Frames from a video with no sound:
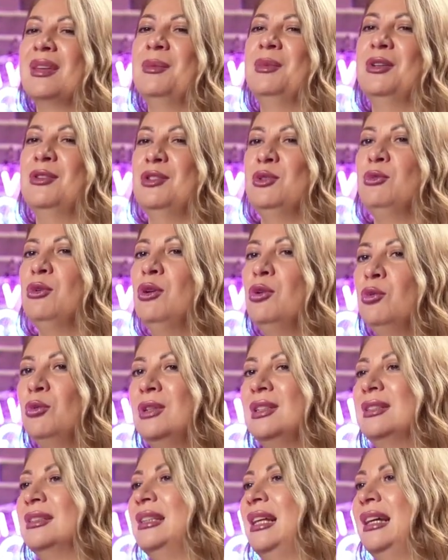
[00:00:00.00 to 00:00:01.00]
Because we
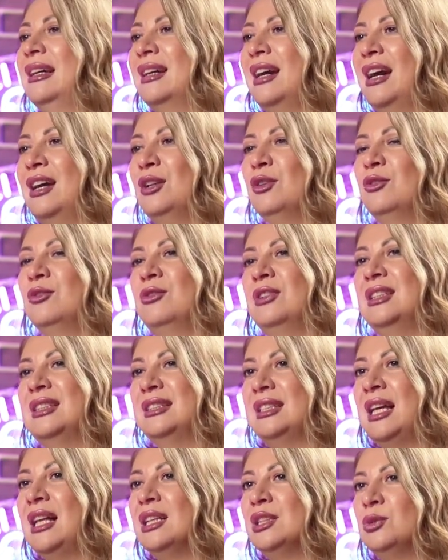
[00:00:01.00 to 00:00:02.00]
always like kind of in
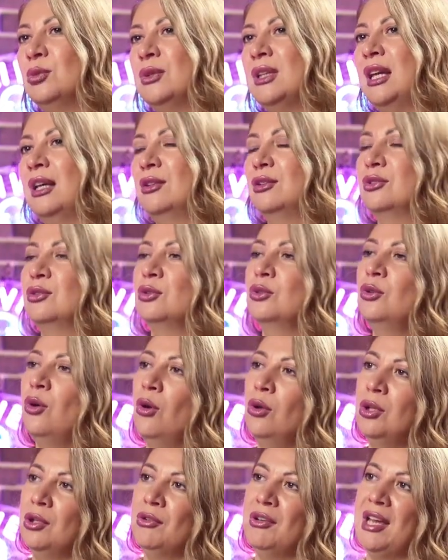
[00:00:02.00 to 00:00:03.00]
sales, we get to
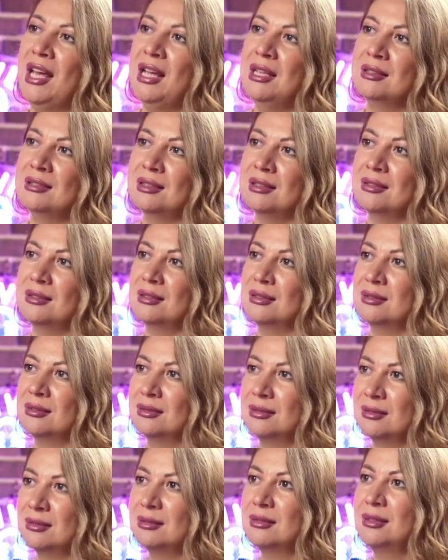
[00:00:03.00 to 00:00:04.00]
goal-oriented
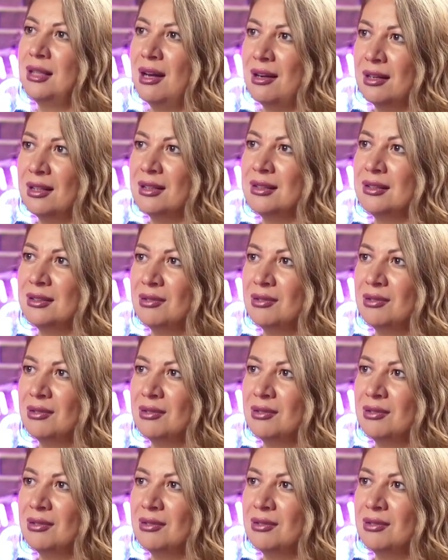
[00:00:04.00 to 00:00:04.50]
targets,